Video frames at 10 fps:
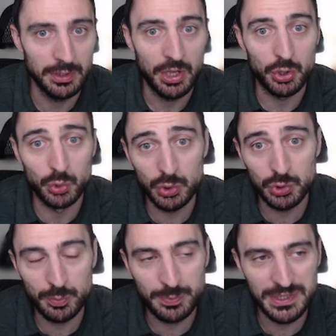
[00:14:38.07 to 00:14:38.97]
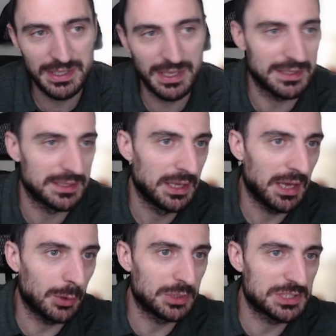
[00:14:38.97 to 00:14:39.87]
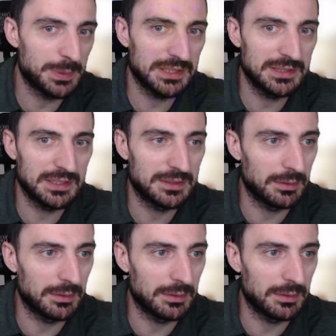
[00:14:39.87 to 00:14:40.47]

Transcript: Rook to b8. I would expect that